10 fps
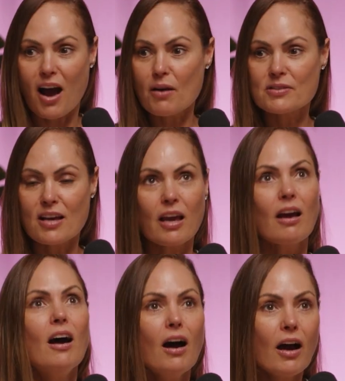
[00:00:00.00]
I was like,
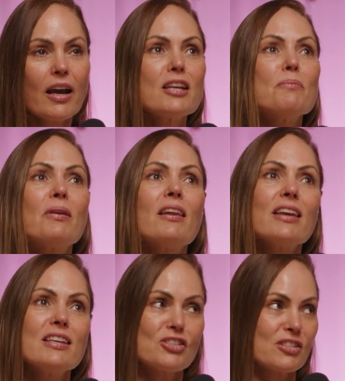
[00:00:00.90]
can it
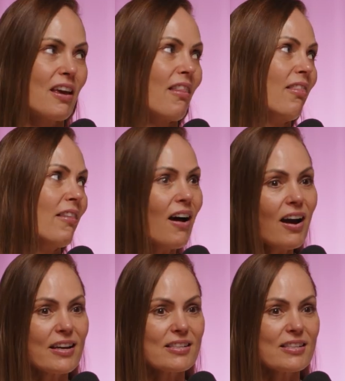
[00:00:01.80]
please just get light?